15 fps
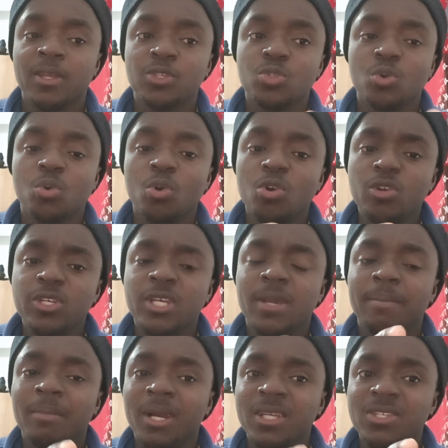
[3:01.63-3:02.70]
So all
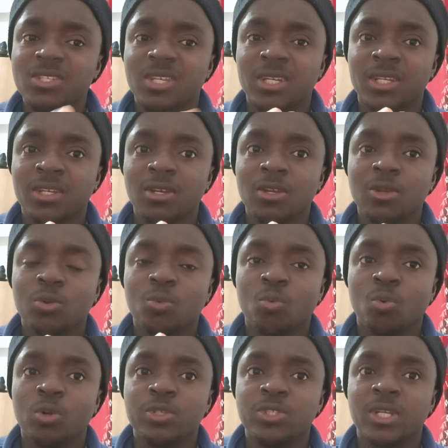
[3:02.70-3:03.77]
their mindset
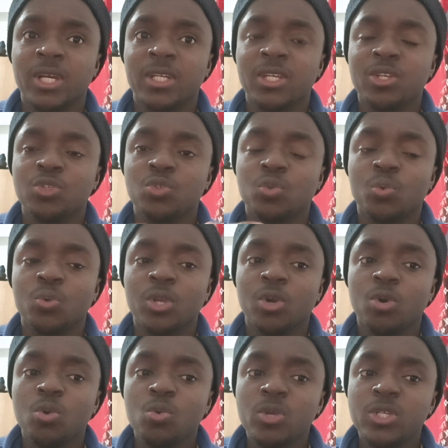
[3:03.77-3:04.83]
was that you will
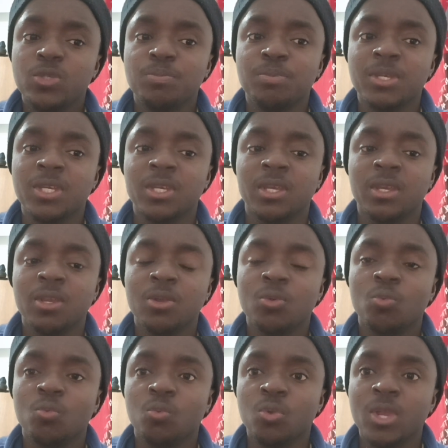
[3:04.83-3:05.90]
always be
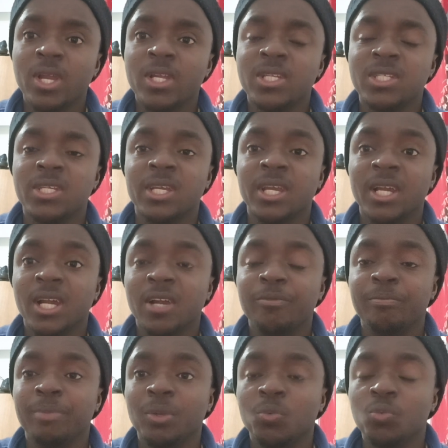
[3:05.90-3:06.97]
where they
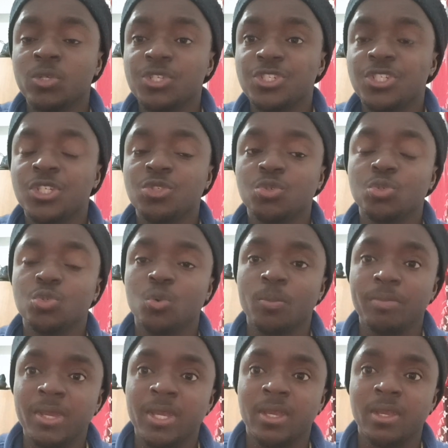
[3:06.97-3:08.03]
have been wishing you to
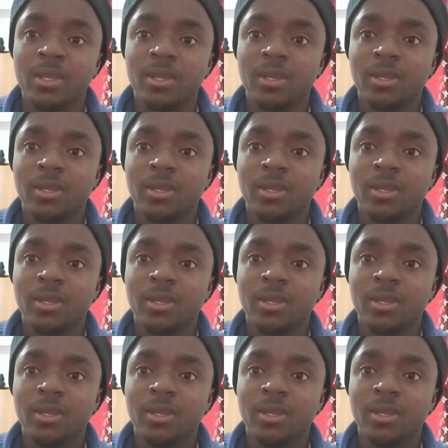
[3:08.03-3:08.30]
be.